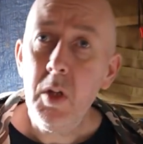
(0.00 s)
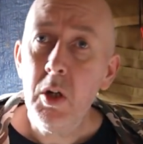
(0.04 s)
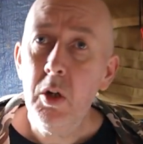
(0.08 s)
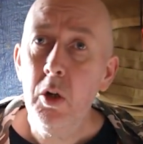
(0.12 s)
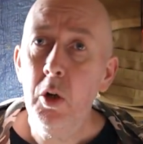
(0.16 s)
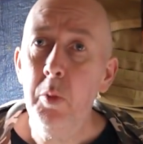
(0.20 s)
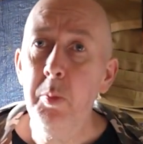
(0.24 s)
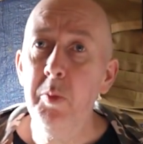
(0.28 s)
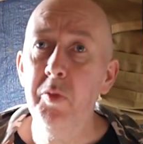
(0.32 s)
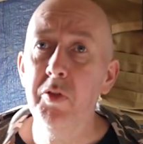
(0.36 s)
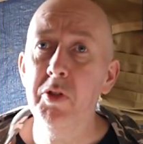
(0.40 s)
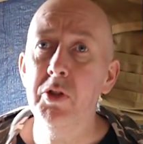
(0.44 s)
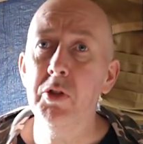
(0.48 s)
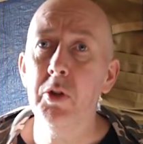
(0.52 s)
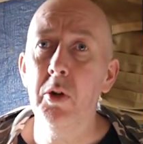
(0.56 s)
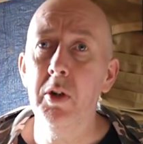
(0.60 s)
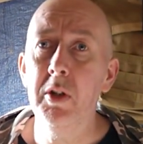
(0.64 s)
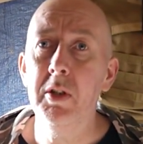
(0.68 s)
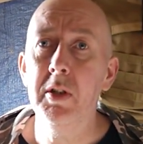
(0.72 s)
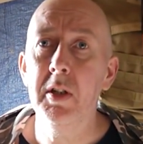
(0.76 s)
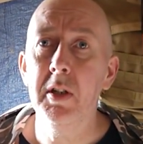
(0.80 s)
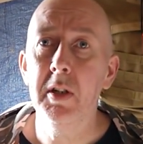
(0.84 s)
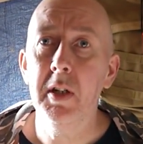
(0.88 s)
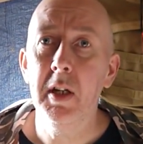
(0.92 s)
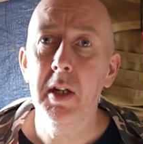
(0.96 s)
Hope you've enjoyed
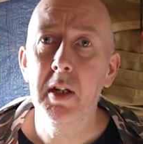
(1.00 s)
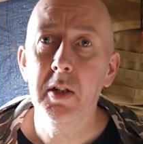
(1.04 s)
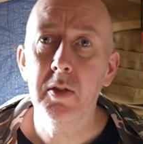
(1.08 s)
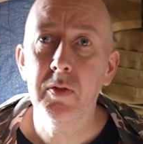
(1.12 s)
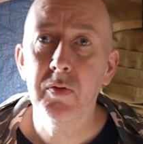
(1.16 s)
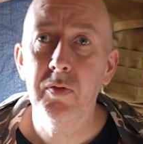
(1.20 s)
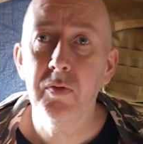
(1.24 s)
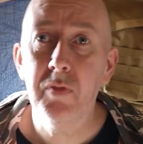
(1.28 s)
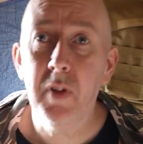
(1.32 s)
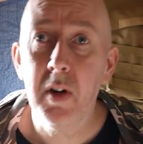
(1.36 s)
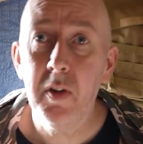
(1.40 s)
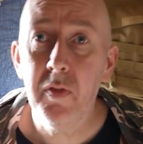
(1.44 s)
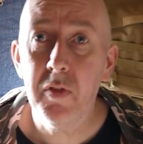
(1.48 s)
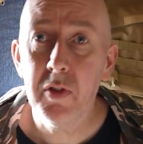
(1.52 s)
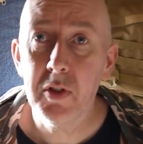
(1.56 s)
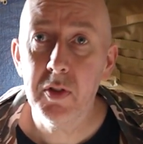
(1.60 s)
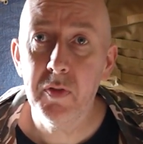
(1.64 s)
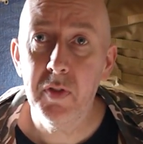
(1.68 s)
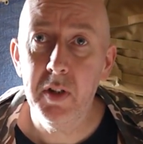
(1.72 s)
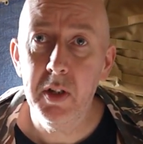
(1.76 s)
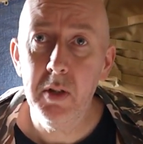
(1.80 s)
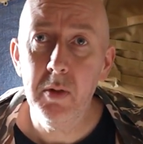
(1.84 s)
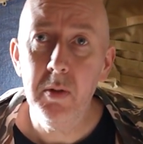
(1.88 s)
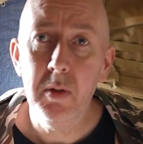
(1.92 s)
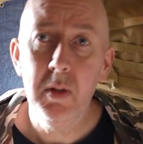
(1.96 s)
today's very first
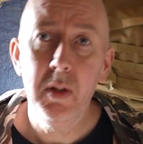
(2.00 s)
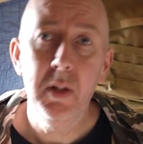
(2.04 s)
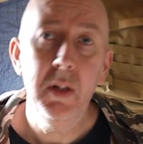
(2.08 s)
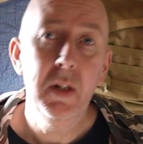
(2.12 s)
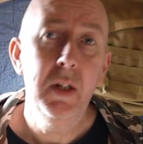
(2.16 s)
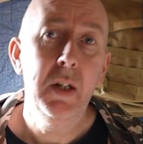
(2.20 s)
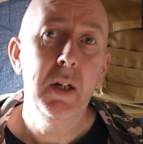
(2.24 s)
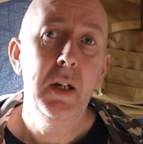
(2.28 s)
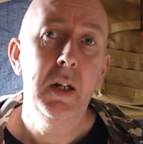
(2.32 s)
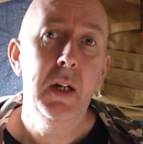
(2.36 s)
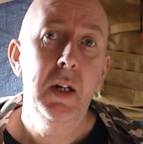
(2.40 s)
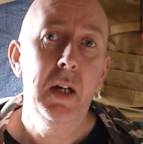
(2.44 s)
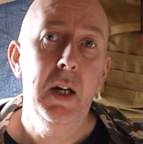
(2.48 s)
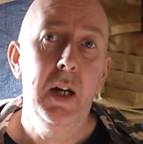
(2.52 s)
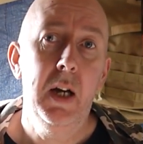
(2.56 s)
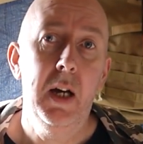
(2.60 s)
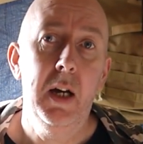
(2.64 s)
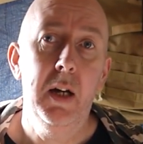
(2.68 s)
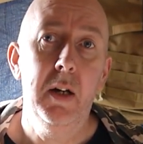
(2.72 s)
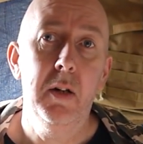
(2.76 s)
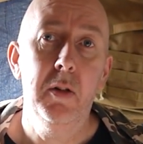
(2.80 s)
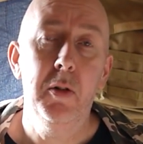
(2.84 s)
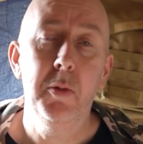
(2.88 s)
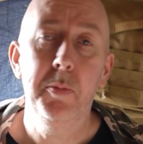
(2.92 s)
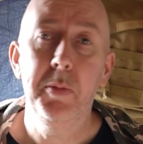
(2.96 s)
video.
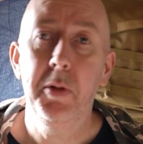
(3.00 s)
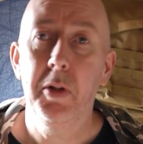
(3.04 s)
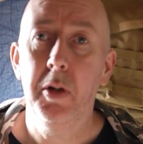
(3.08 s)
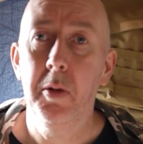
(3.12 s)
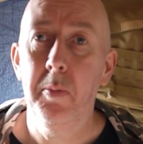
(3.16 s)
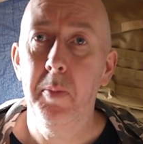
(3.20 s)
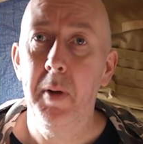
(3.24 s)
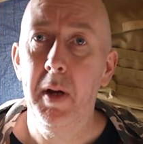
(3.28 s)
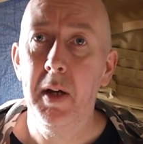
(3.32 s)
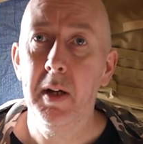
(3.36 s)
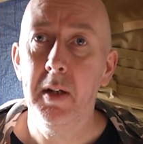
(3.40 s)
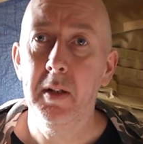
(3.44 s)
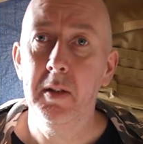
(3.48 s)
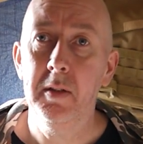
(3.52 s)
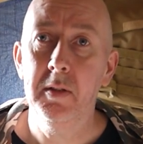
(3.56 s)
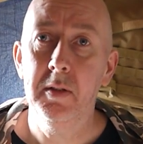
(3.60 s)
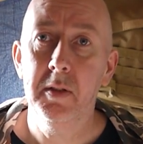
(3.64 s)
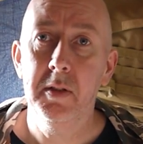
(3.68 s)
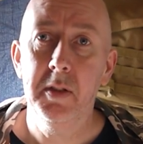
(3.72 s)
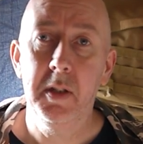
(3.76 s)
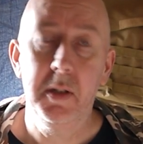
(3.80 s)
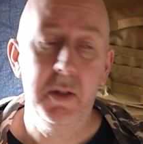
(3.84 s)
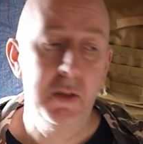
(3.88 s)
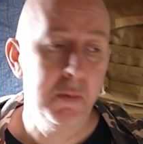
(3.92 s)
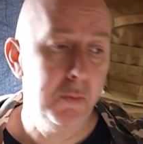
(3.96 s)
Hope you'll come back,
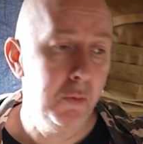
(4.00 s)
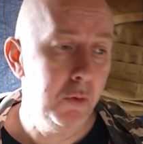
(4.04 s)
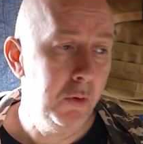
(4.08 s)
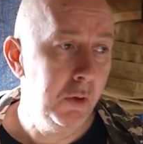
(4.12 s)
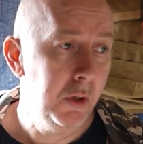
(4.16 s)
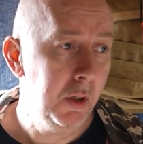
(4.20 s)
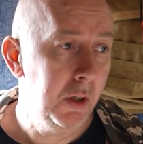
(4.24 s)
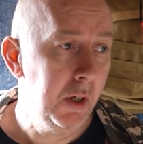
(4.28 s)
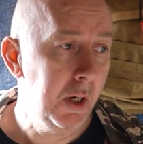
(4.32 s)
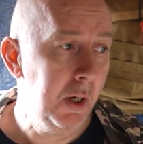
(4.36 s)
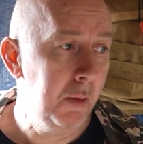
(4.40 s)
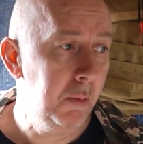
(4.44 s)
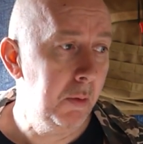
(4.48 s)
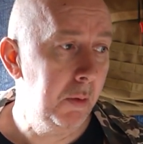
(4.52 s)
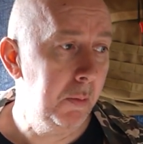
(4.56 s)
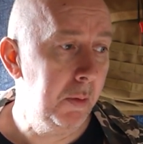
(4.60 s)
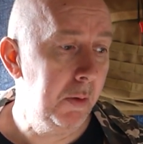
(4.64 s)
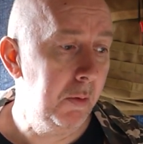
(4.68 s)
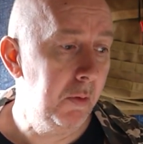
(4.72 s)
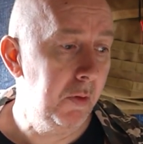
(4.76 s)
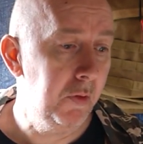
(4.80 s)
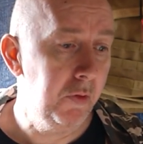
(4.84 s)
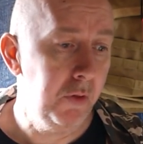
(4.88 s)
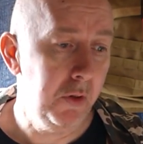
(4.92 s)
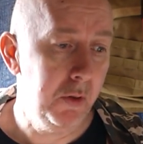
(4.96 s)
see some more. I will be
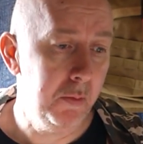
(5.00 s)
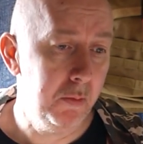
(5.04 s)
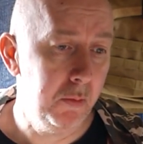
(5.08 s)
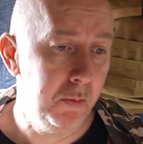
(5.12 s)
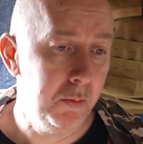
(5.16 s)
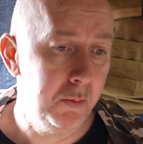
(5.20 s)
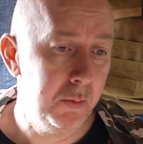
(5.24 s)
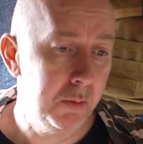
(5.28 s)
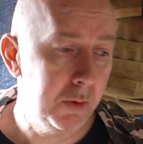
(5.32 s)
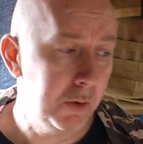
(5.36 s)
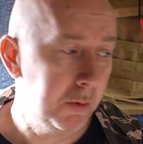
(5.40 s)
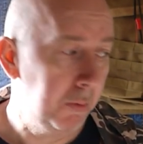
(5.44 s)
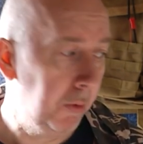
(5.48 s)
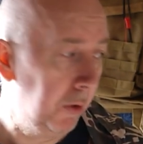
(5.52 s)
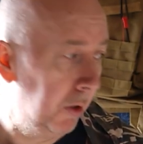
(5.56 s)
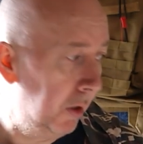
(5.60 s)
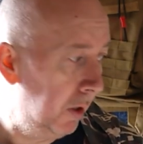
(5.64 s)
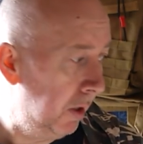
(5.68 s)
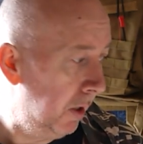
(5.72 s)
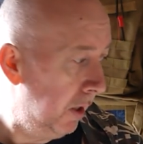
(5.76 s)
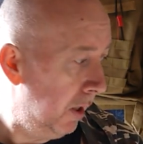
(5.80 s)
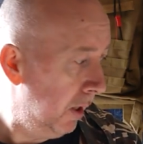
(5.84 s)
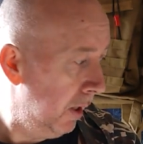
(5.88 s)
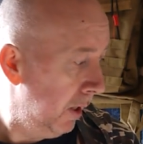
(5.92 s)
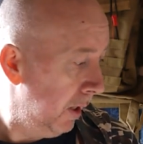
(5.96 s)
reviewing some
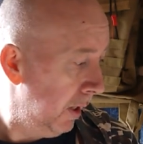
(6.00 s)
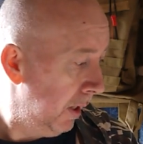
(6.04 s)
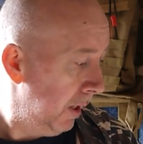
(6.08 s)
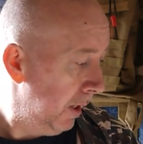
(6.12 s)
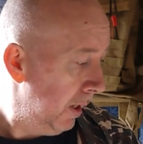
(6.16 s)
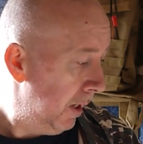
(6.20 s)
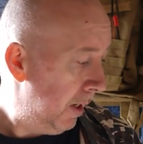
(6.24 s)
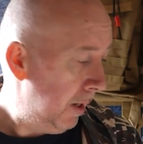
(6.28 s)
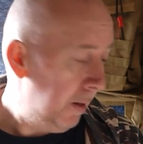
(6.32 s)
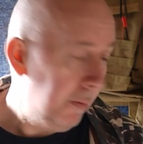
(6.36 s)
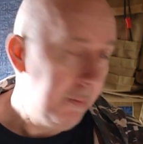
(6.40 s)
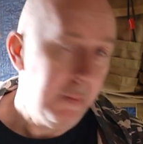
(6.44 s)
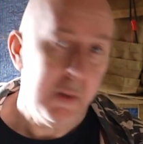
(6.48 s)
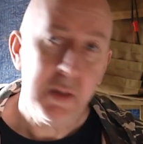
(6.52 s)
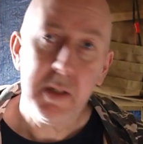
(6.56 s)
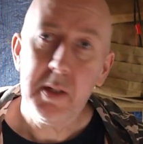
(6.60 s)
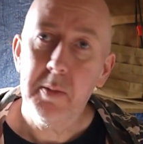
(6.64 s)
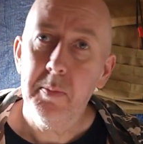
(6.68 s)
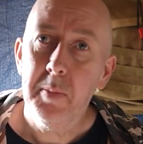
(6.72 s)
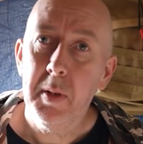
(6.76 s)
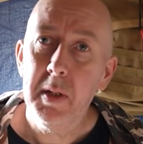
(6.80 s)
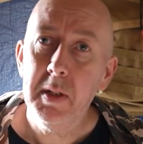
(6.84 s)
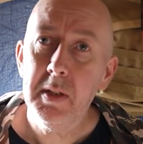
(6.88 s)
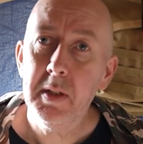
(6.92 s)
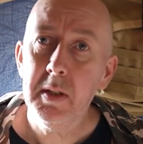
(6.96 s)
other bits and
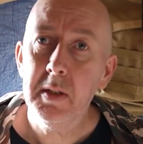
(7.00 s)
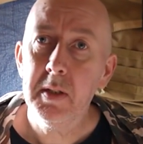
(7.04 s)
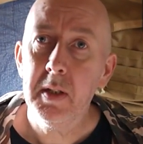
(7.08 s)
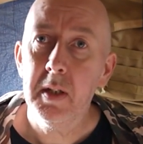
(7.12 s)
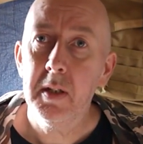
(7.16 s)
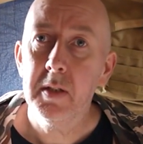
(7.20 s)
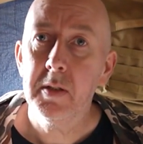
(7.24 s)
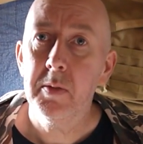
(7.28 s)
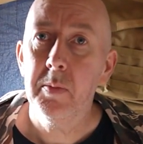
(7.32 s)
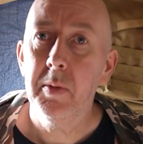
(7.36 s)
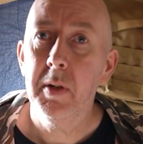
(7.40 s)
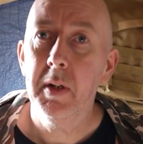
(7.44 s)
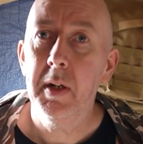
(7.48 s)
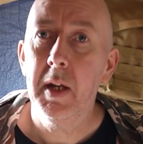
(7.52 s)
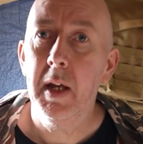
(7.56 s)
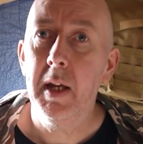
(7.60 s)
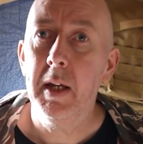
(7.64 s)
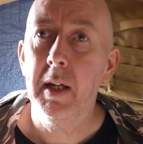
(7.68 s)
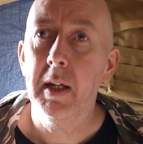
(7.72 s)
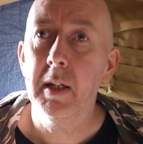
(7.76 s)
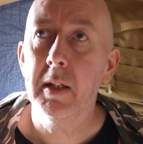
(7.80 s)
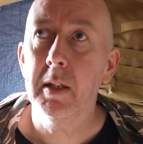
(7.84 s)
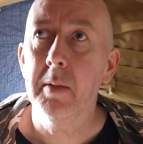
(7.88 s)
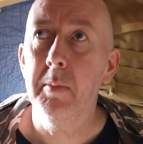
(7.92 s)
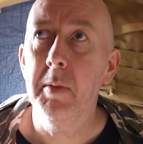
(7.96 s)
pieces as and when I
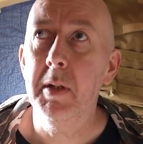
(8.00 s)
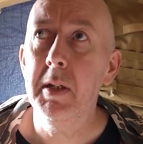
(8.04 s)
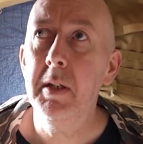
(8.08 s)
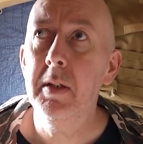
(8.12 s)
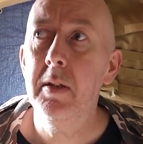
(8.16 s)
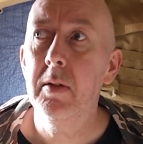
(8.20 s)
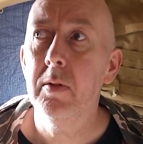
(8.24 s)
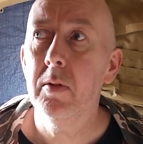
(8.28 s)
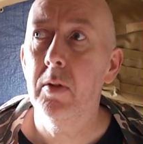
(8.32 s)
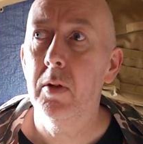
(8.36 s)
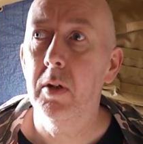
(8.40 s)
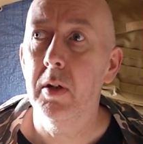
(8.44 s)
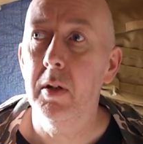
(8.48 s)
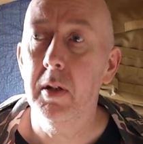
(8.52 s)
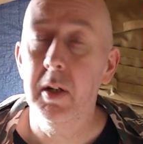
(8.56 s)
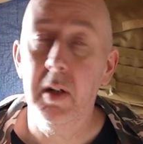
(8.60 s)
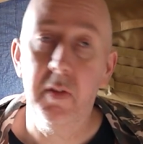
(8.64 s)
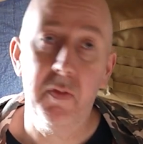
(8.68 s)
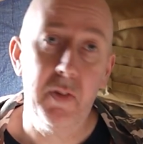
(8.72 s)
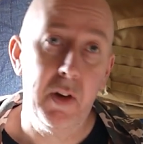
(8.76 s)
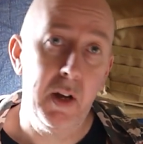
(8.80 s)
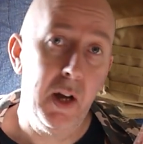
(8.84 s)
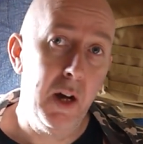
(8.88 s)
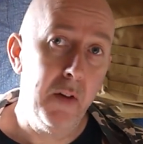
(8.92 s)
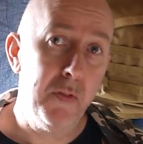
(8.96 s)
get them in, or
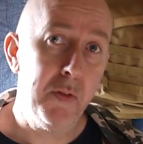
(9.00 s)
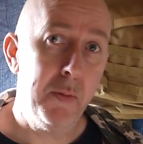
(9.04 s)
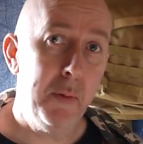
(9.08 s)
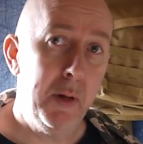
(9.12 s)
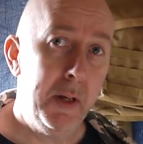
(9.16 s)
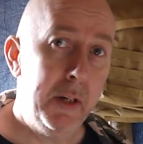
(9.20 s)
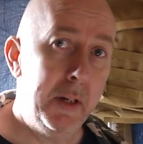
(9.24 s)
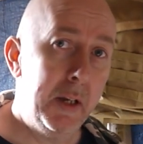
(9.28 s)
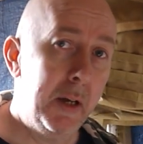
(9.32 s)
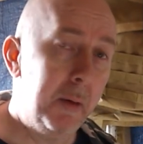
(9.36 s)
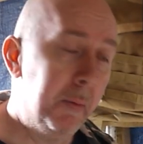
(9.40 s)
if I have them in, I